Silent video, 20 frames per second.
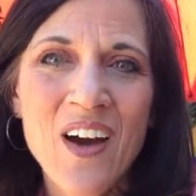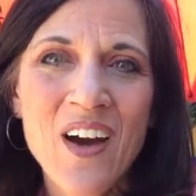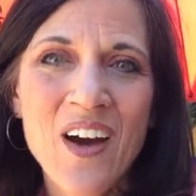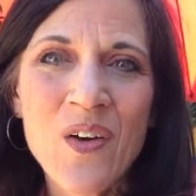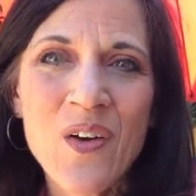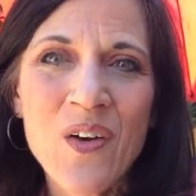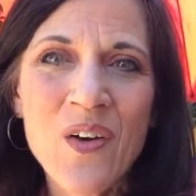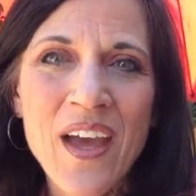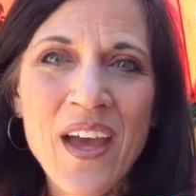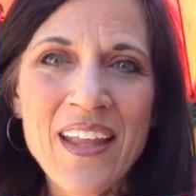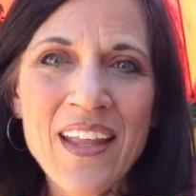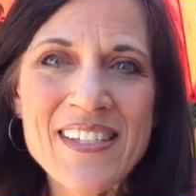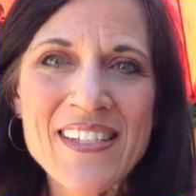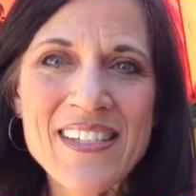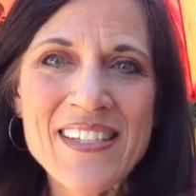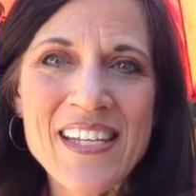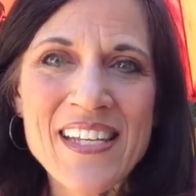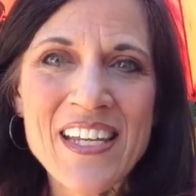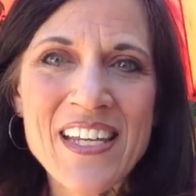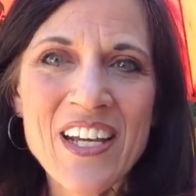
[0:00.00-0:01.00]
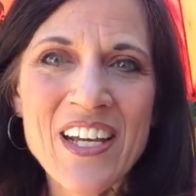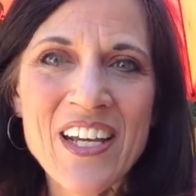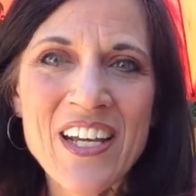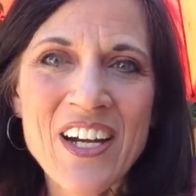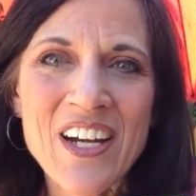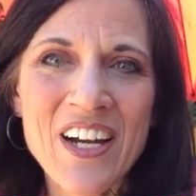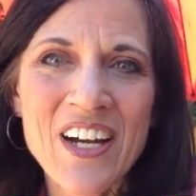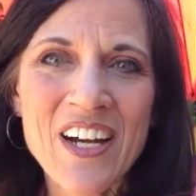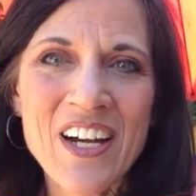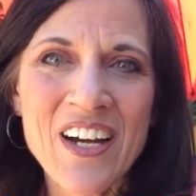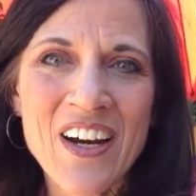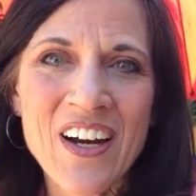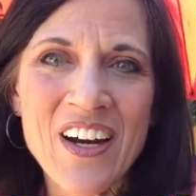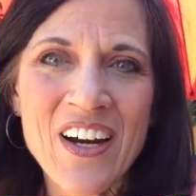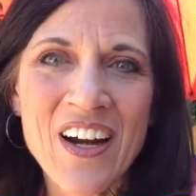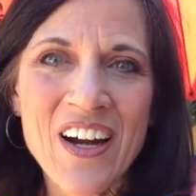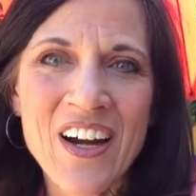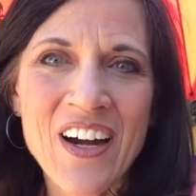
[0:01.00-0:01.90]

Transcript: Okay, let's see here.